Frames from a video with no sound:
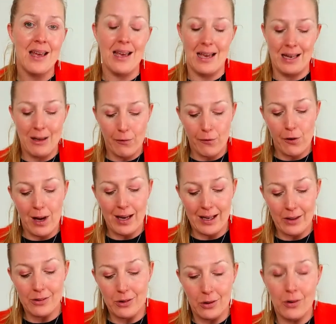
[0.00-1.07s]
And if you are
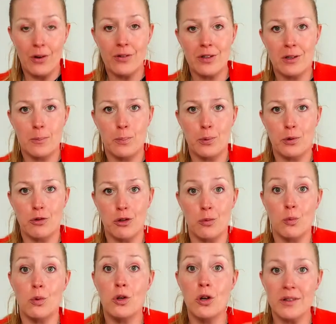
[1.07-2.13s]
the other
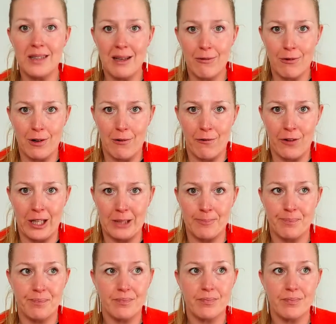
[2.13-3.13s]
person who got everything,